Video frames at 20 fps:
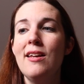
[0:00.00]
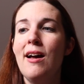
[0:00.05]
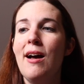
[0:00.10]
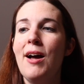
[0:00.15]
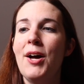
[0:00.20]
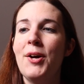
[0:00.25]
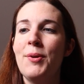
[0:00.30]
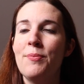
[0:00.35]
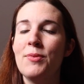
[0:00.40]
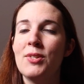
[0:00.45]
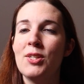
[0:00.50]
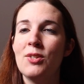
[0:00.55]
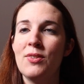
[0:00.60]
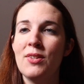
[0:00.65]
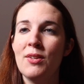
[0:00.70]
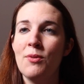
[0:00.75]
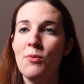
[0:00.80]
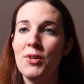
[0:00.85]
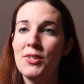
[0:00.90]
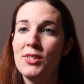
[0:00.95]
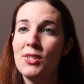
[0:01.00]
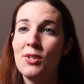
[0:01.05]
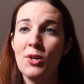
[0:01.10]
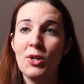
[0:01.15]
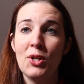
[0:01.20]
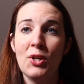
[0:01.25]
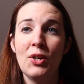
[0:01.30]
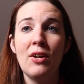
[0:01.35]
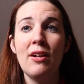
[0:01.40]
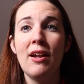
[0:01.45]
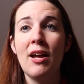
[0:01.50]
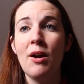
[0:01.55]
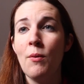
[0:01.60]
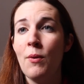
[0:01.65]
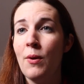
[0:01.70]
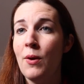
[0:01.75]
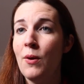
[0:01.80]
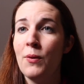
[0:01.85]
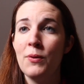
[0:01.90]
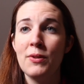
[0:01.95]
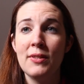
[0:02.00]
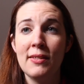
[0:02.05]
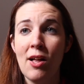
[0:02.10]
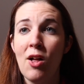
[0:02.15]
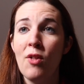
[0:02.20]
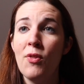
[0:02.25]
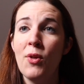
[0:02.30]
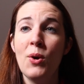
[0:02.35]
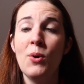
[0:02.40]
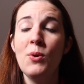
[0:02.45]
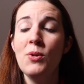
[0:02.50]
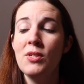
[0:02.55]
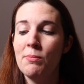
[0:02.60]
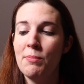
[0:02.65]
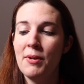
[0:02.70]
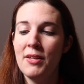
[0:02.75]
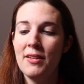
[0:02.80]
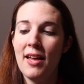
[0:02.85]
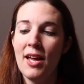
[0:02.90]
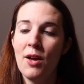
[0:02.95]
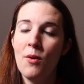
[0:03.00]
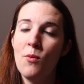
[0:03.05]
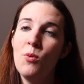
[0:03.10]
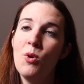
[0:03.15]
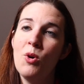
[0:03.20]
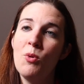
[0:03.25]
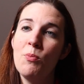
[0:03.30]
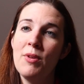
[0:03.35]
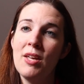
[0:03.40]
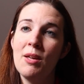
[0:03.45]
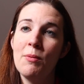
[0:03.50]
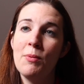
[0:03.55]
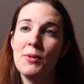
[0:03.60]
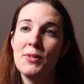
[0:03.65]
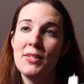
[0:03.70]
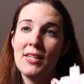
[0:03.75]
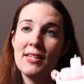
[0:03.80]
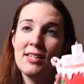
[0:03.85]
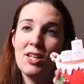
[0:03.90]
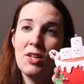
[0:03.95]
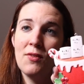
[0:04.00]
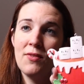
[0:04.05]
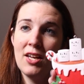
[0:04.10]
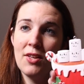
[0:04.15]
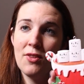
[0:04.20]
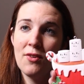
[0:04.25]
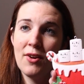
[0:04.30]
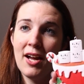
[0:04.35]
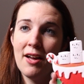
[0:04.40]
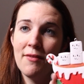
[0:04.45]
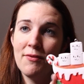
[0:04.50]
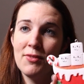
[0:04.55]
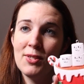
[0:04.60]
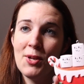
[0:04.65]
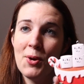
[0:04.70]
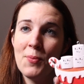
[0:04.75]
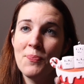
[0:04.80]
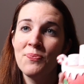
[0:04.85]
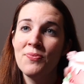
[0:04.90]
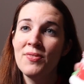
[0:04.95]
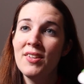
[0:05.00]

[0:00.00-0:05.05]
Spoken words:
So the ones that are good, I will sell those, but I won't be able to sell the other half. So